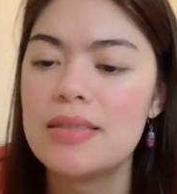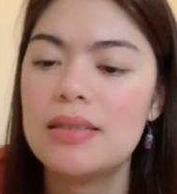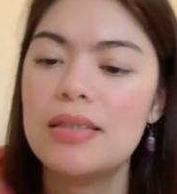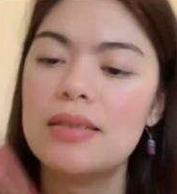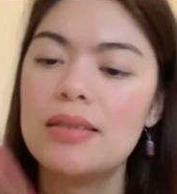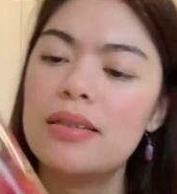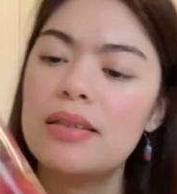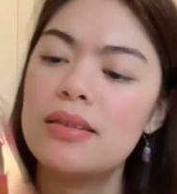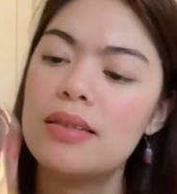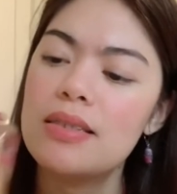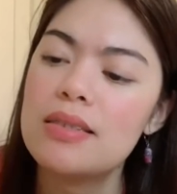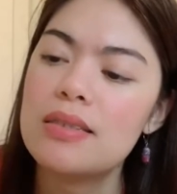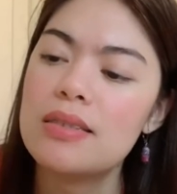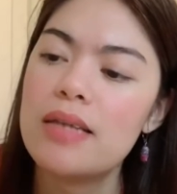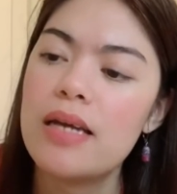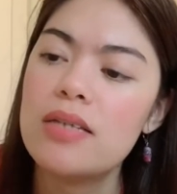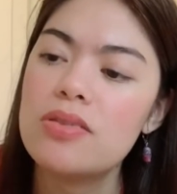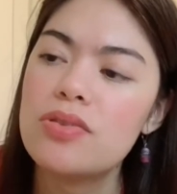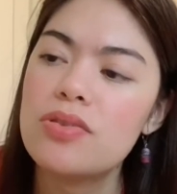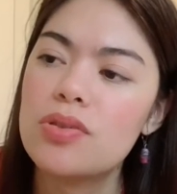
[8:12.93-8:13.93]
this
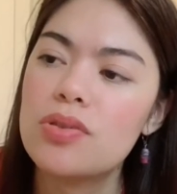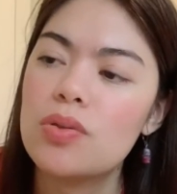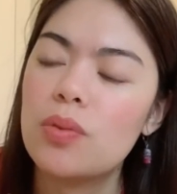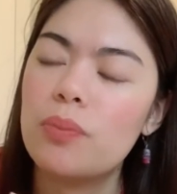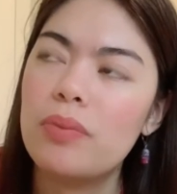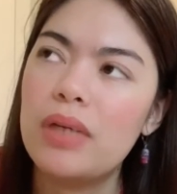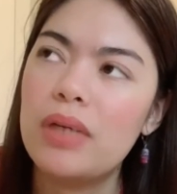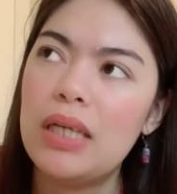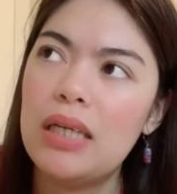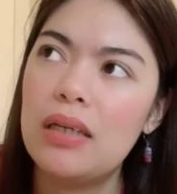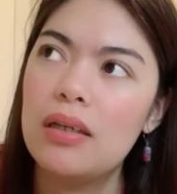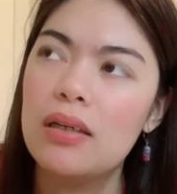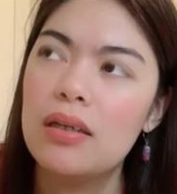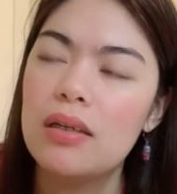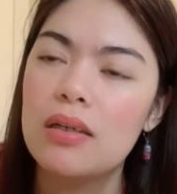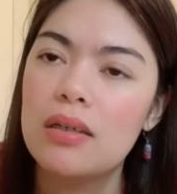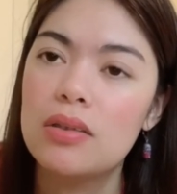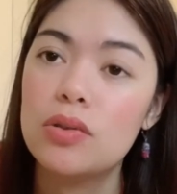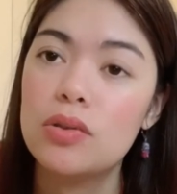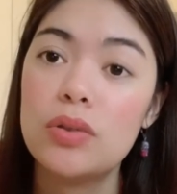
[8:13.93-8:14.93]
tends to be
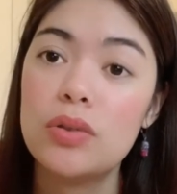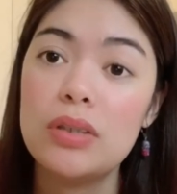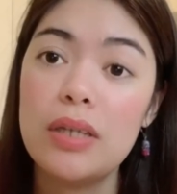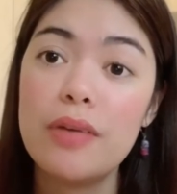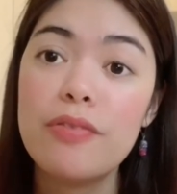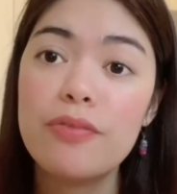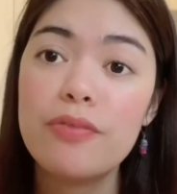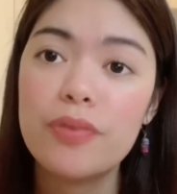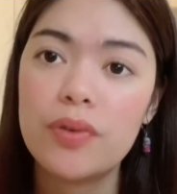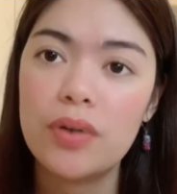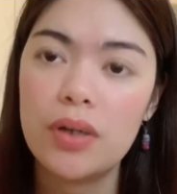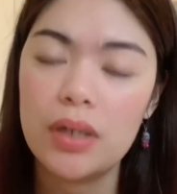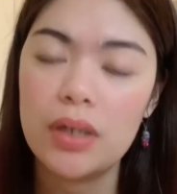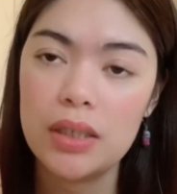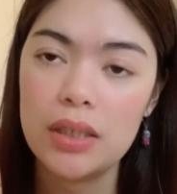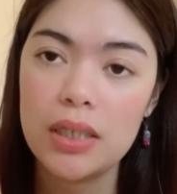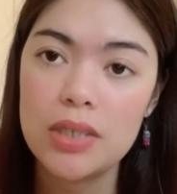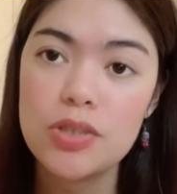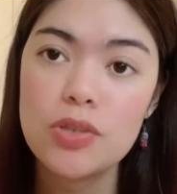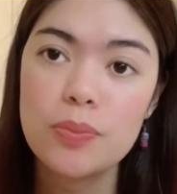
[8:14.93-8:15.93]
to differ in
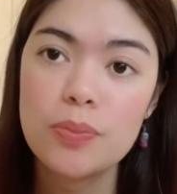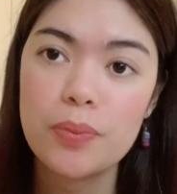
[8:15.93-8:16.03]
each